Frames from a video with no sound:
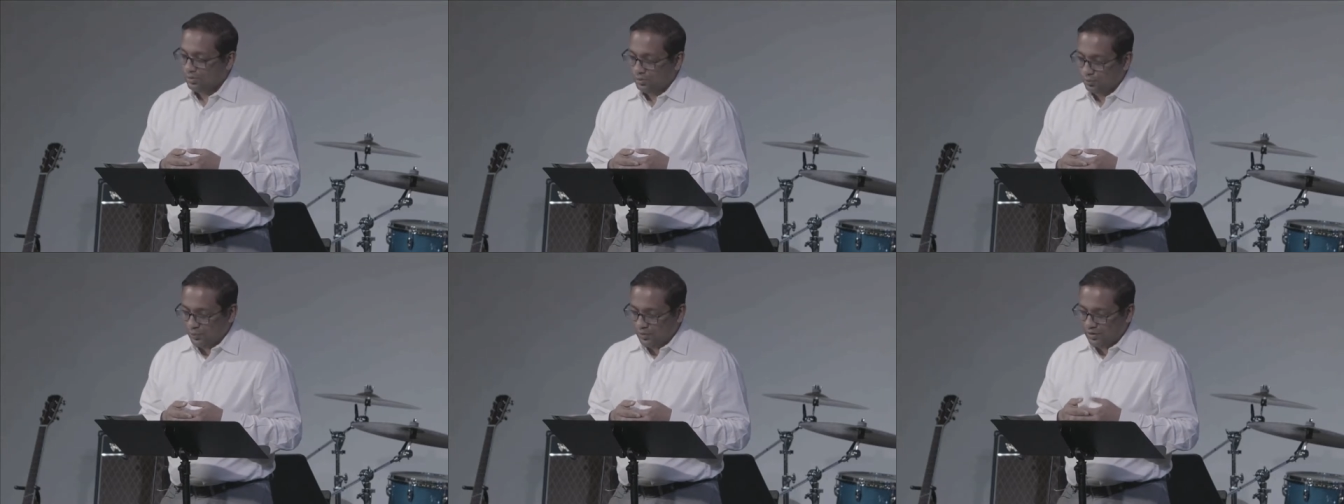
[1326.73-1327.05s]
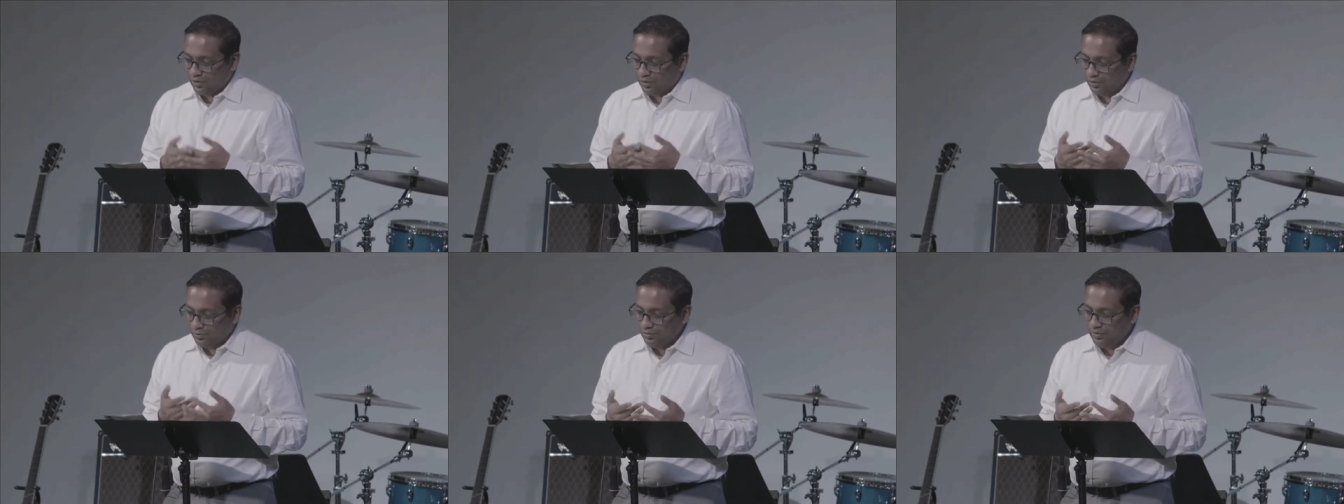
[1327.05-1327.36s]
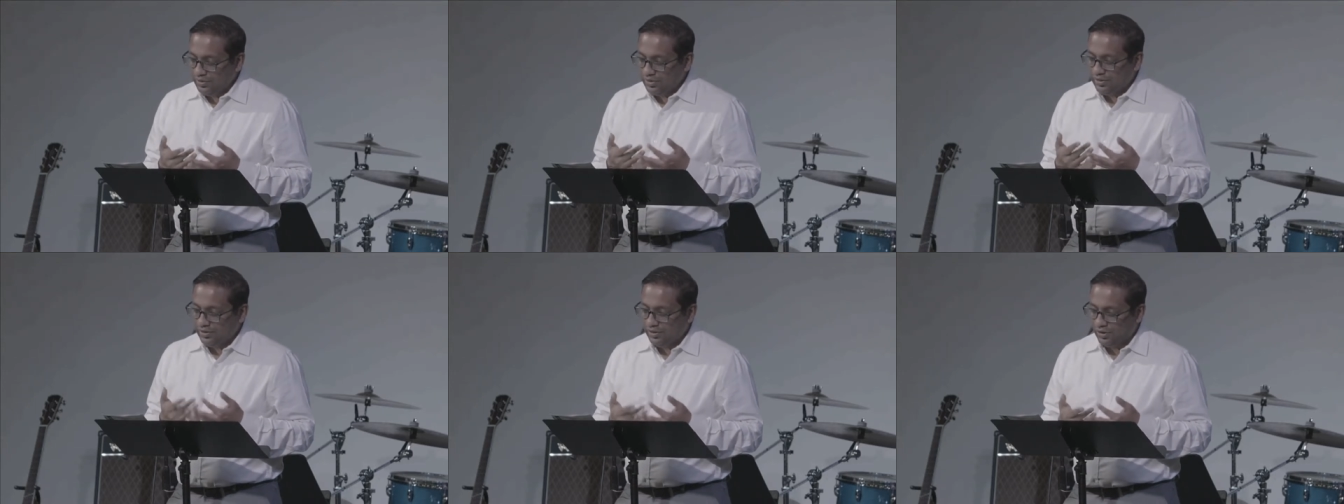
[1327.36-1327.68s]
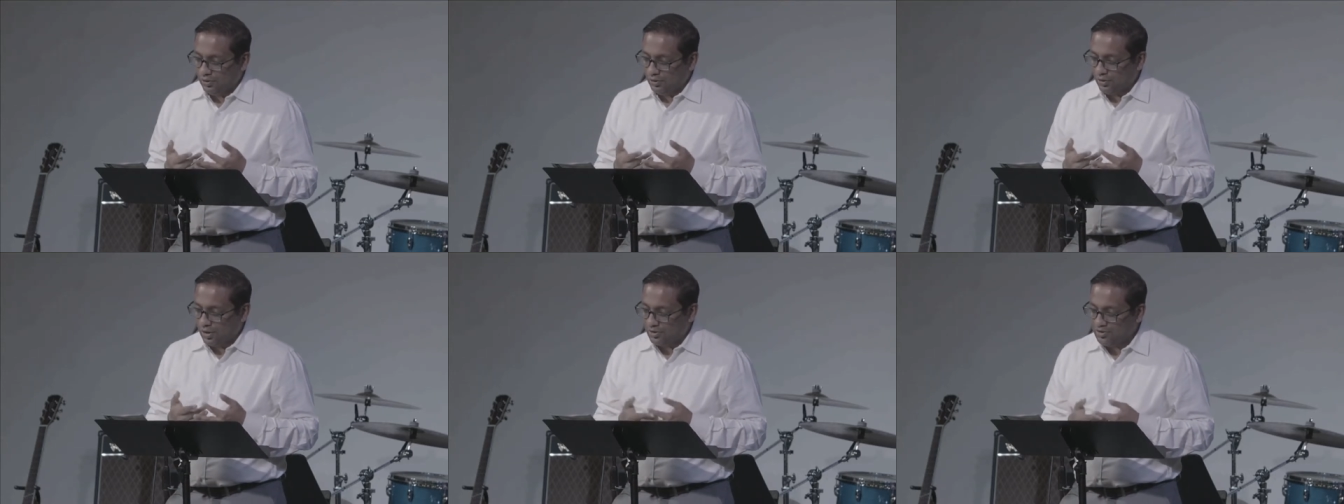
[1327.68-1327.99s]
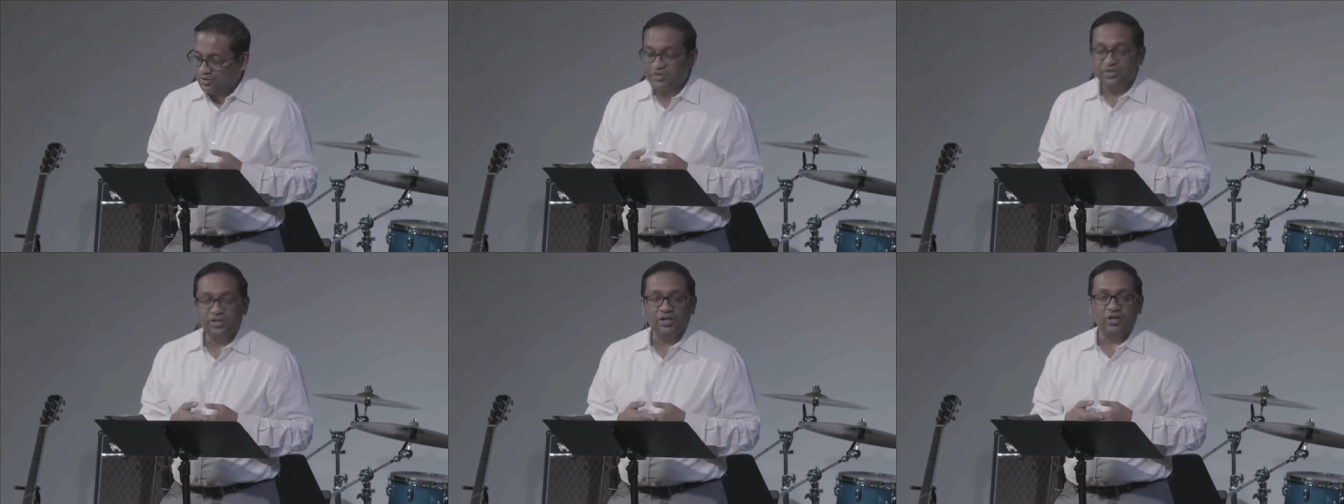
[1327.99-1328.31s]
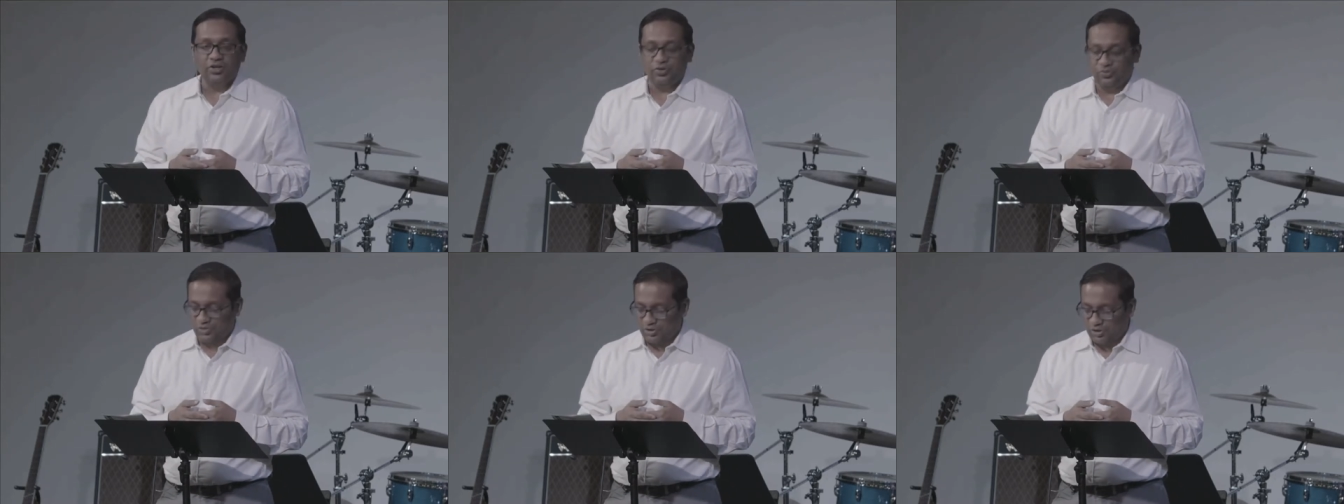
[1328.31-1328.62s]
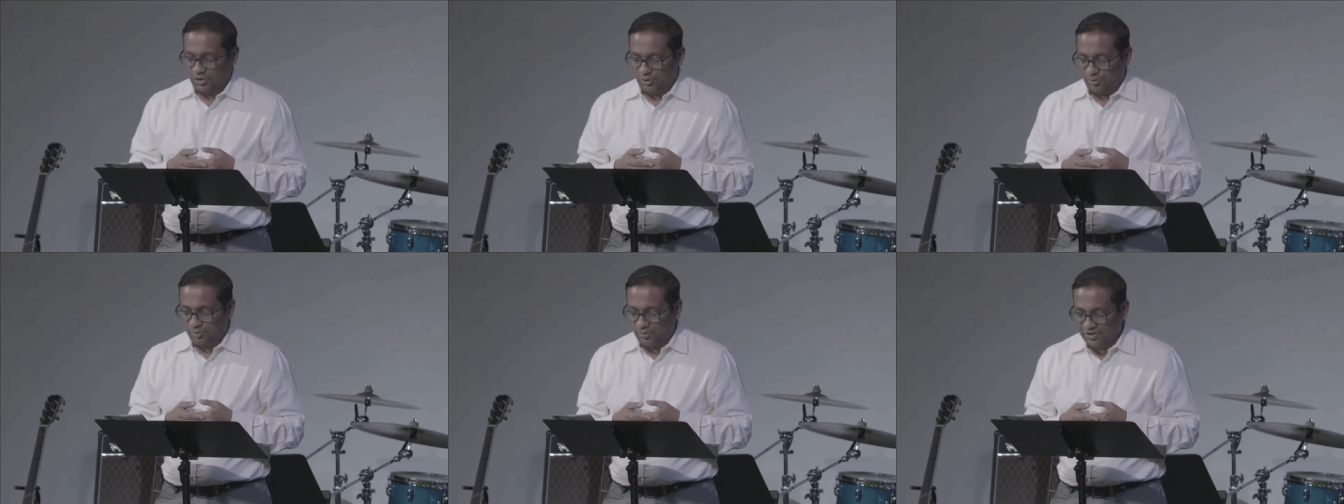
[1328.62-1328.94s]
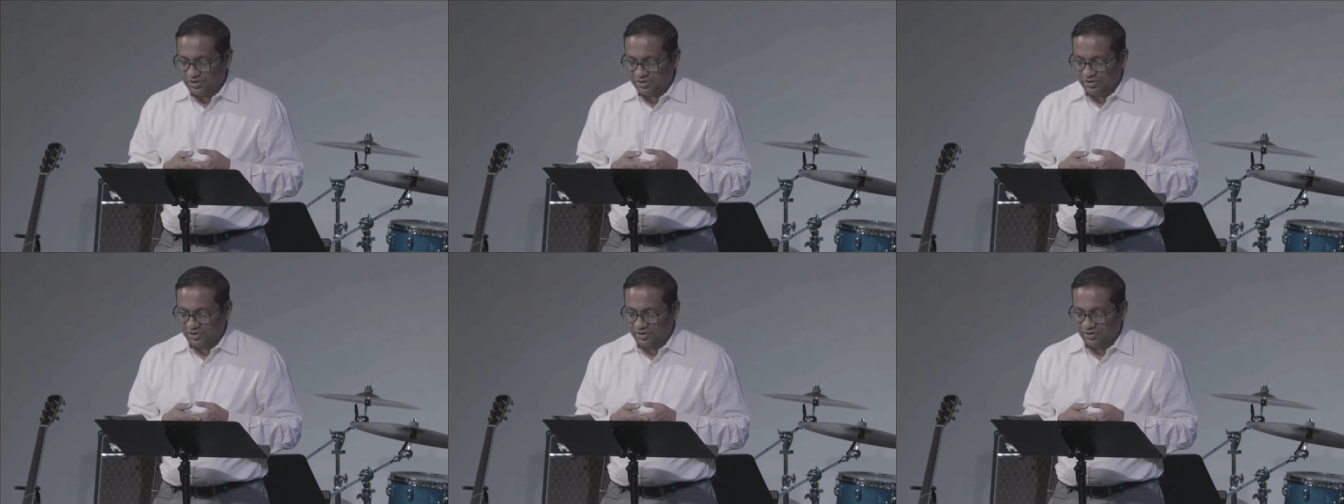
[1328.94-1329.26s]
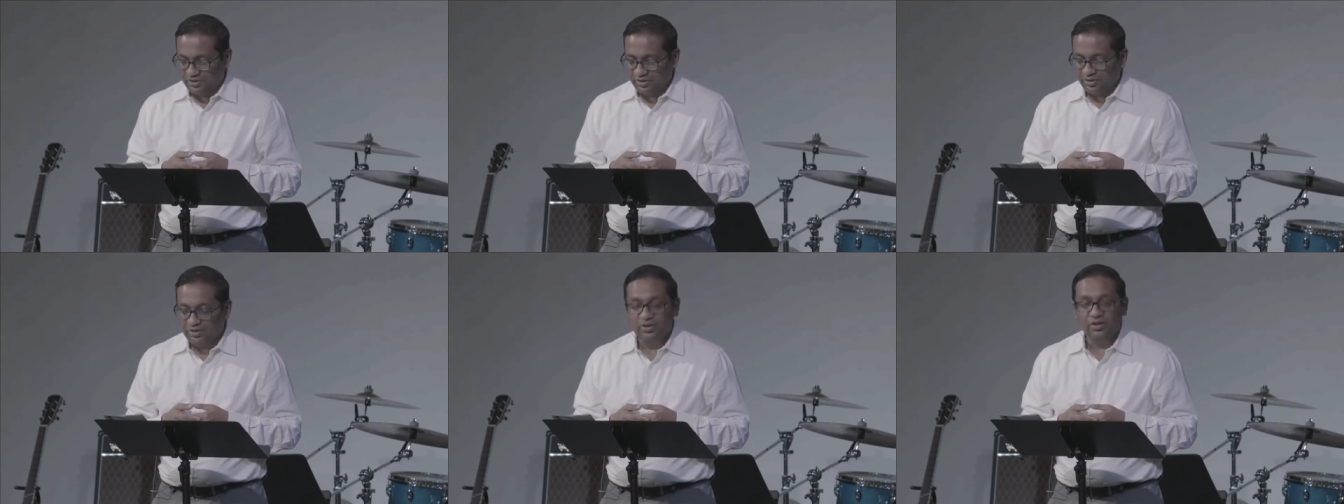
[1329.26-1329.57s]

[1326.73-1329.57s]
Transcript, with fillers: We only know ourselves and our mission